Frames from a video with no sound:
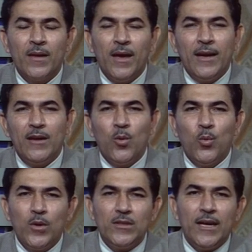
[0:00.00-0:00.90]
And
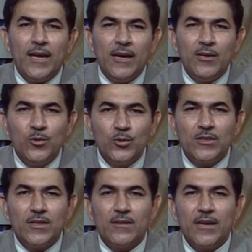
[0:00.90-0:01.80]
what the end
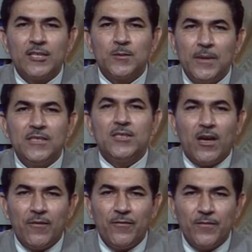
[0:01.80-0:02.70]
user expects
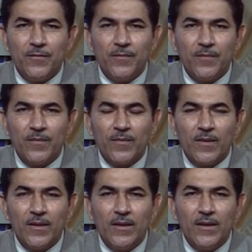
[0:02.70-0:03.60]
of,
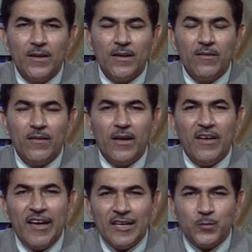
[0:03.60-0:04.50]

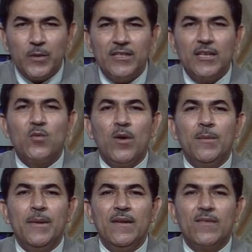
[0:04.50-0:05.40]
as per the
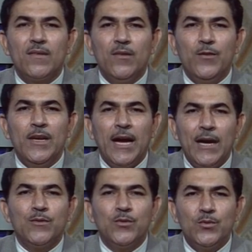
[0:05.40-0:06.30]
requirements, we
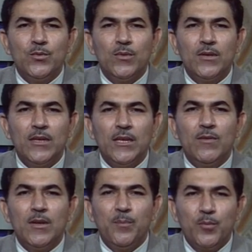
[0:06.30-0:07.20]
have to
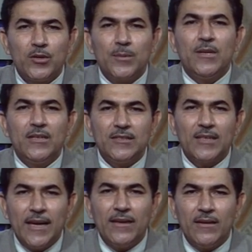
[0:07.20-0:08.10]
even put up the
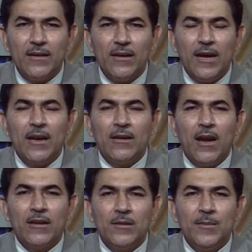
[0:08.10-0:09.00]
design and
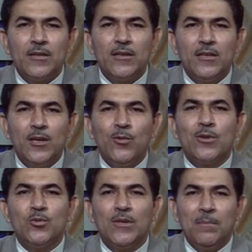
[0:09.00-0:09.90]
ultimately deliver
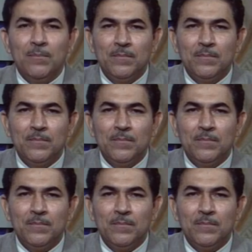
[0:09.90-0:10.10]
to them.